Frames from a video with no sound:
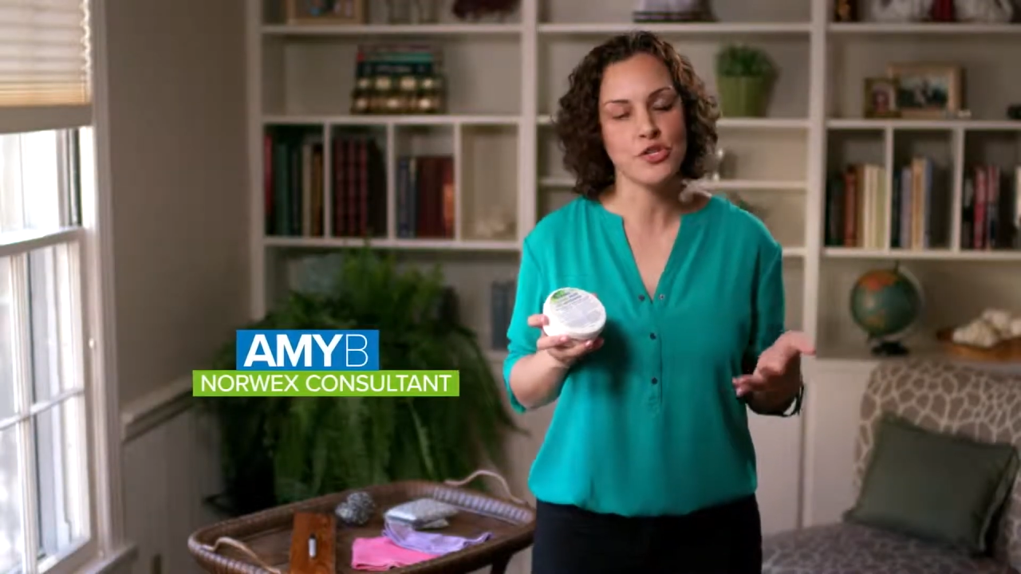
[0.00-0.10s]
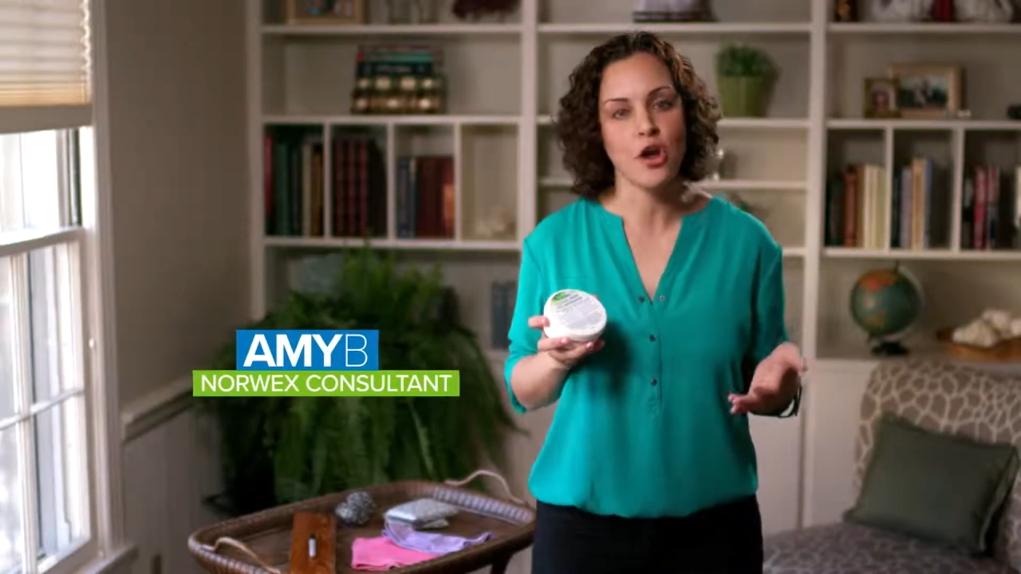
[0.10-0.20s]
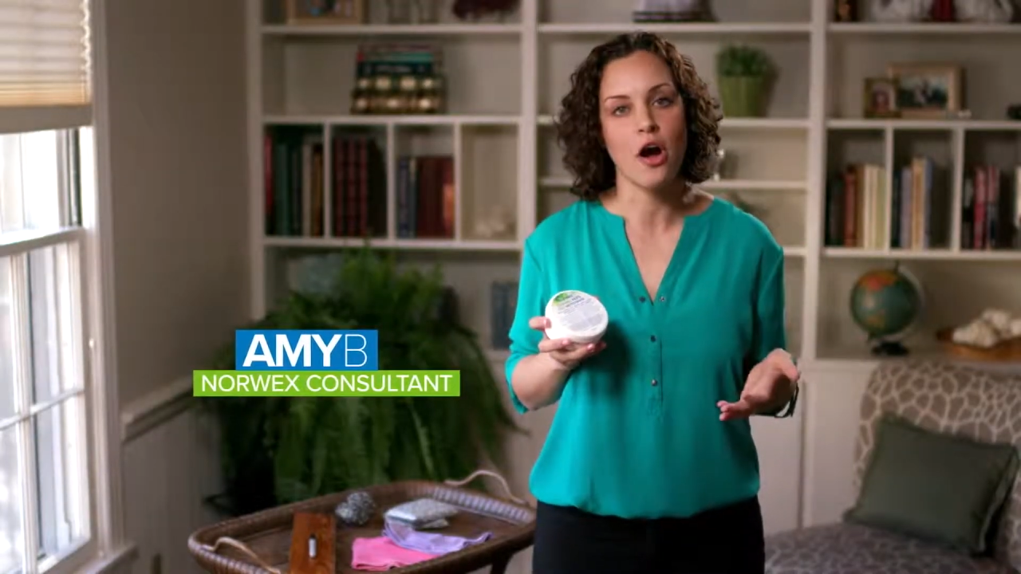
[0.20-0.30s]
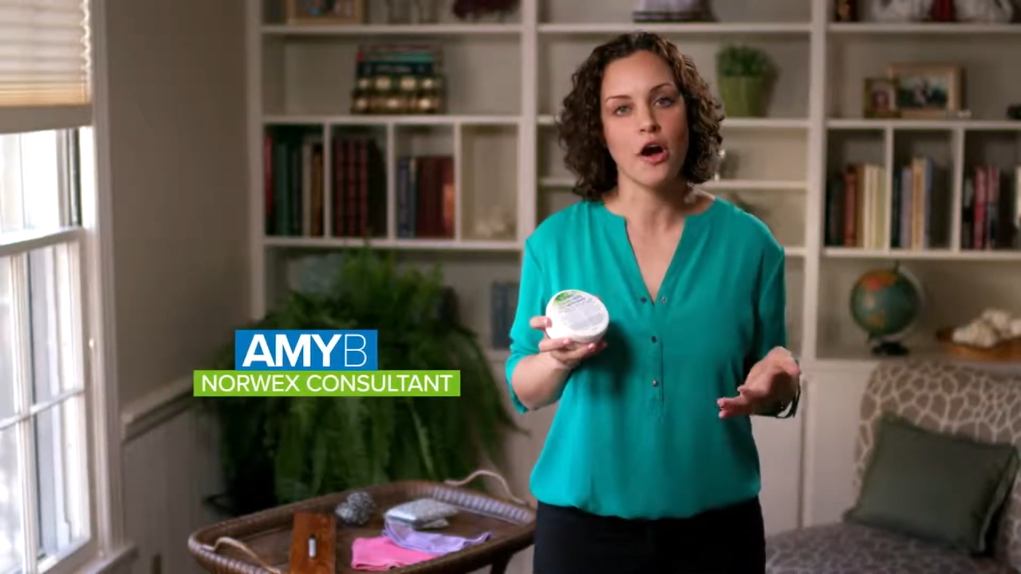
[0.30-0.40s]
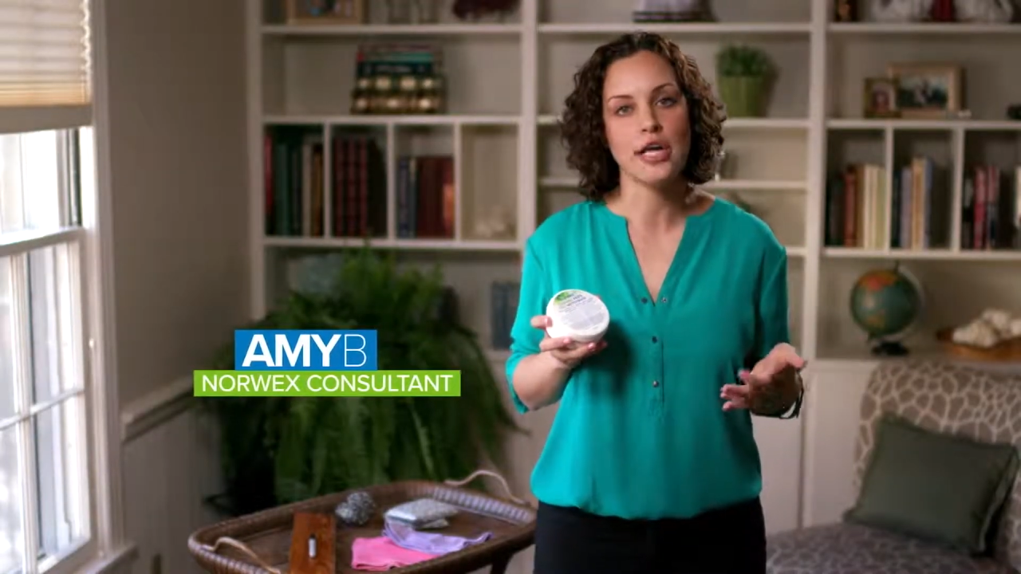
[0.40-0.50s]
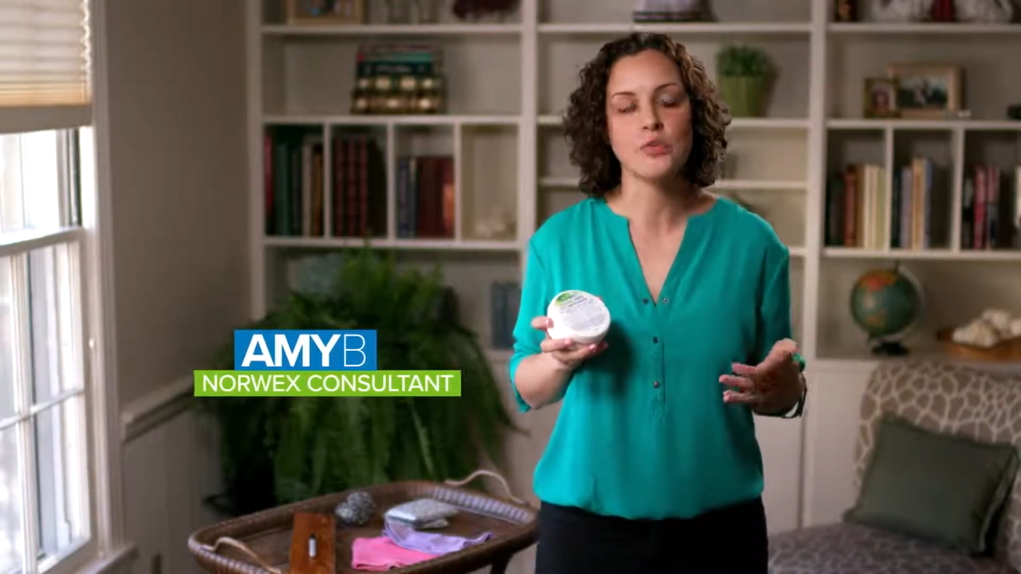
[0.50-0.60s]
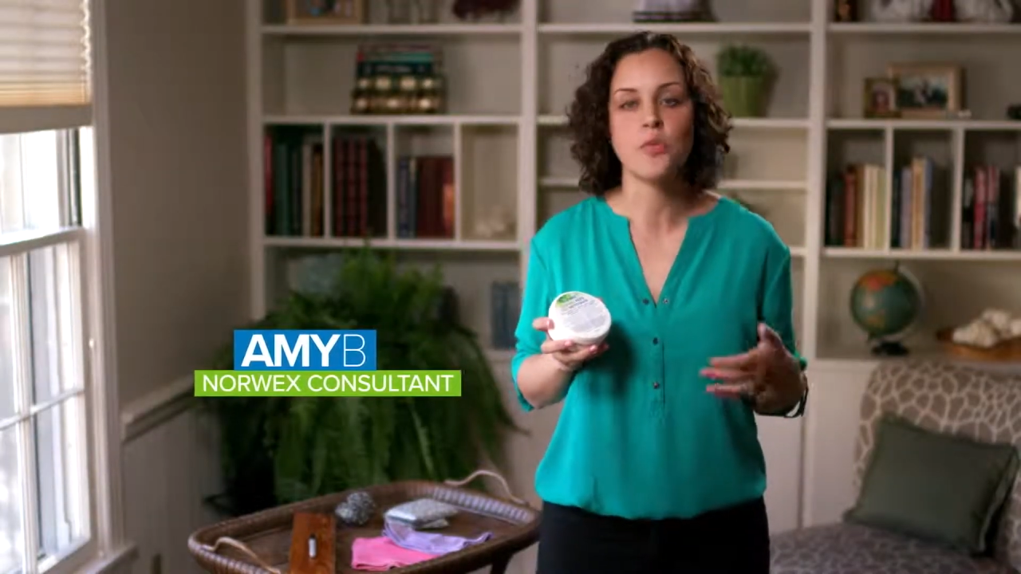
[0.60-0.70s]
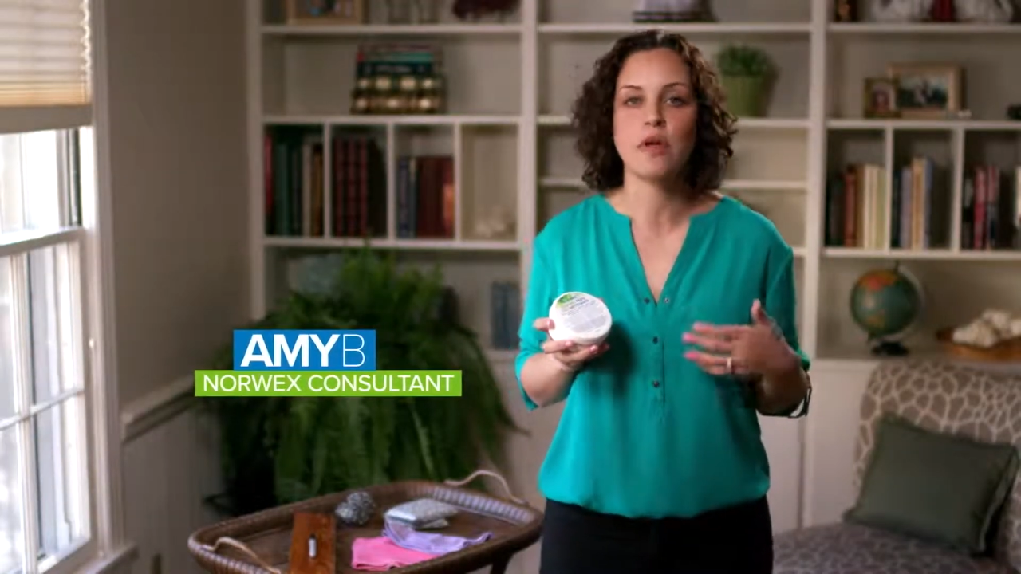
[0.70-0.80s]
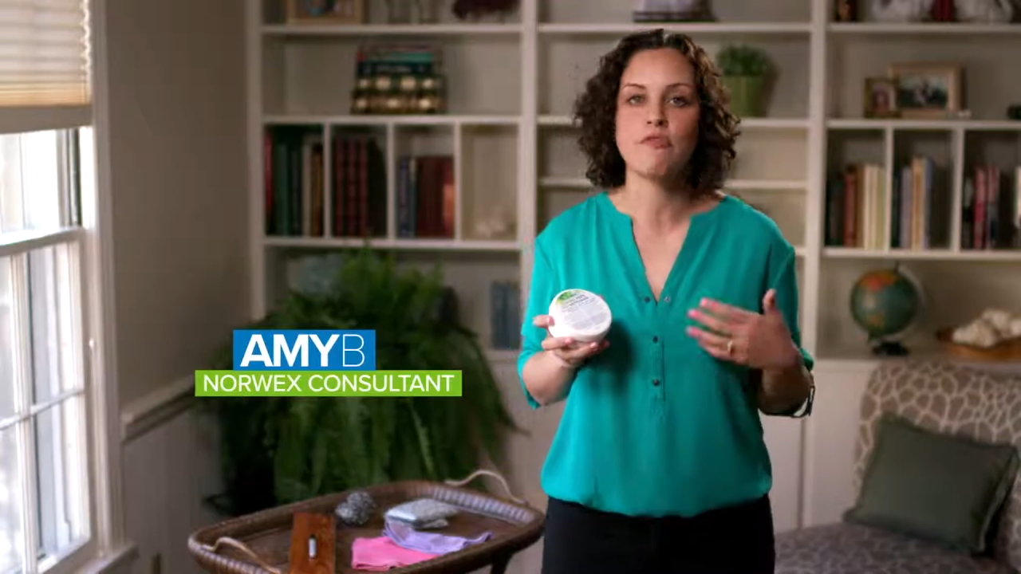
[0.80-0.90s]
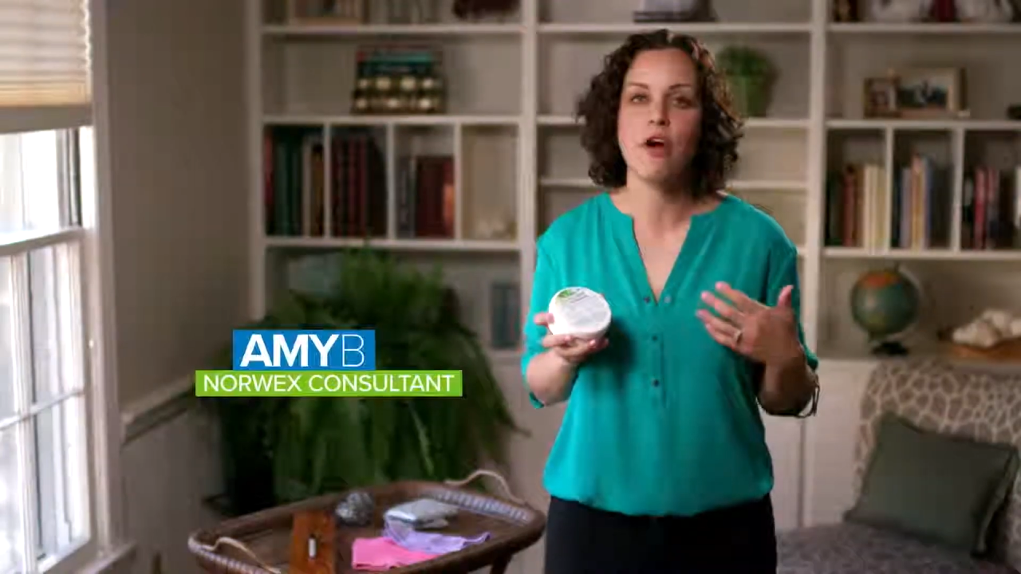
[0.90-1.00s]
jar, is
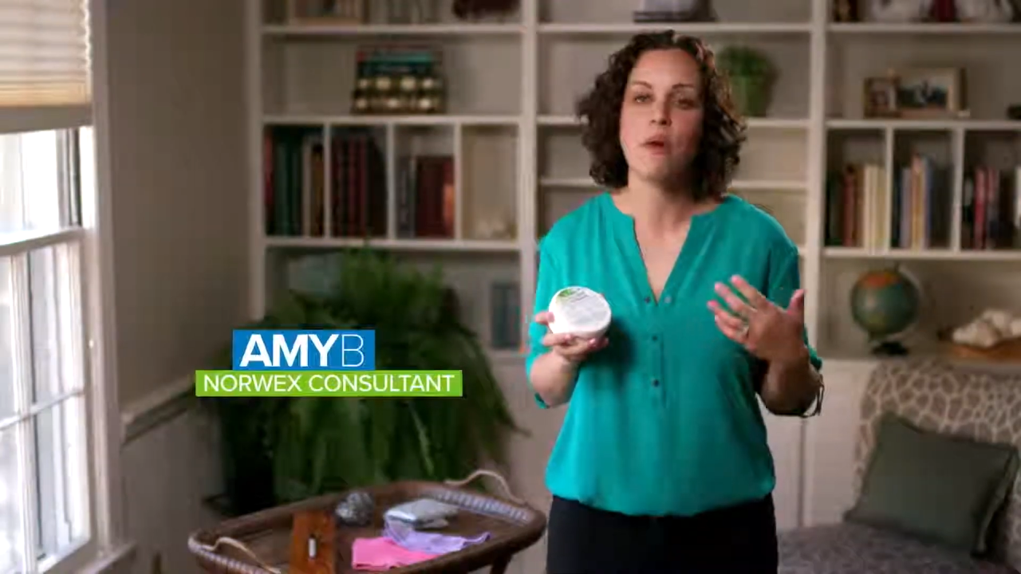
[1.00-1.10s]
one of